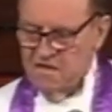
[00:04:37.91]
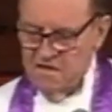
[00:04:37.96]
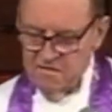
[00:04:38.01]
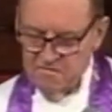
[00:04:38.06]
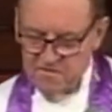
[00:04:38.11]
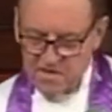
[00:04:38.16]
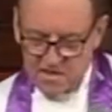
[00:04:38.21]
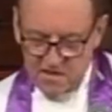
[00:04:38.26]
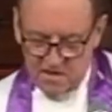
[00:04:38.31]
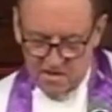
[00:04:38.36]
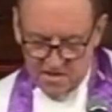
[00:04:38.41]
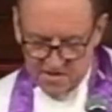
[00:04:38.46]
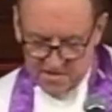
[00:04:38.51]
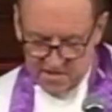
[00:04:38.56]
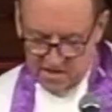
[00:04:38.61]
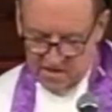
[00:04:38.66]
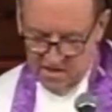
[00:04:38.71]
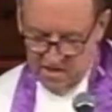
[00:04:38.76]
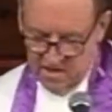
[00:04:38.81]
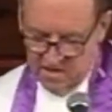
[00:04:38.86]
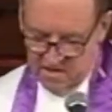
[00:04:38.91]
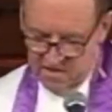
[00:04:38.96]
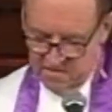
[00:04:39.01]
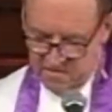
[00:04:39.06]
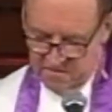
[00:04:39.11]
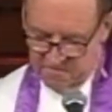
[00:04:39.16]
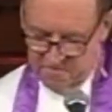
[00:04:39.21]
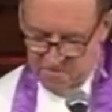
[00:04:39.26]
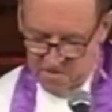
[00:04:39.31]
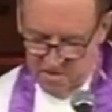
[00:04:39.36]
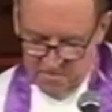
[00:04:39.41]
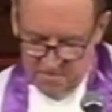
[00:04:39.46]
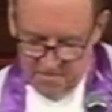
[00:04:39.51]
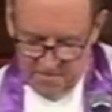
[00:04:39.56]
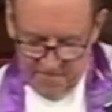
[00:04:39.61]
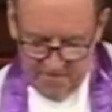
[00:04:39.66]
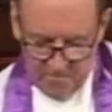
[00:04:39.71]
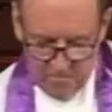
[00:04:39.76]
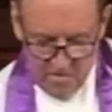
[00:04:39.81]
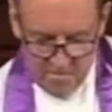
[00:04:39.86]
regarding the role
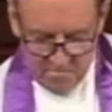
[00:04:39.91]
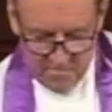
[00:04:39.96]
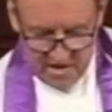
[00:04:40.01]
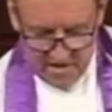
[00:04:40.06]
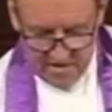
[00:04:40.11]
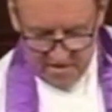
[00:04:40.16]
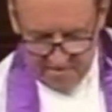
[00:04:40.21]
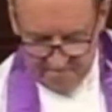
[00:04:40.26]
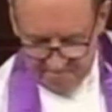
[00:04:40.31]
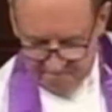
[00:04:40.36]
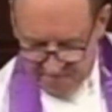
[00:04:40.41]
of women.